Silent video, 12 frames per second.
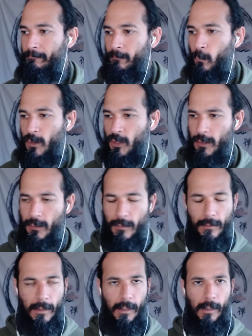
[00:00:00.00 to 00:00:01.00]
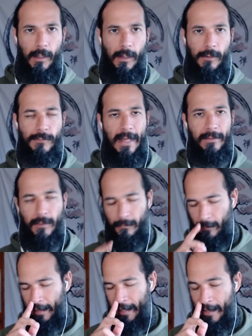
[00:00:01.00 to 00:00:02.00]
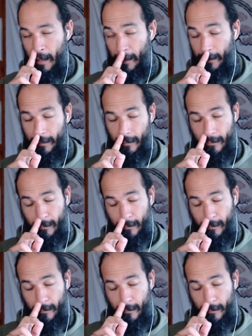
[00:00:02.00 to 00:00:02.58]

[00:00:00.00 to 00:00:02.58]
which is a random, chaotic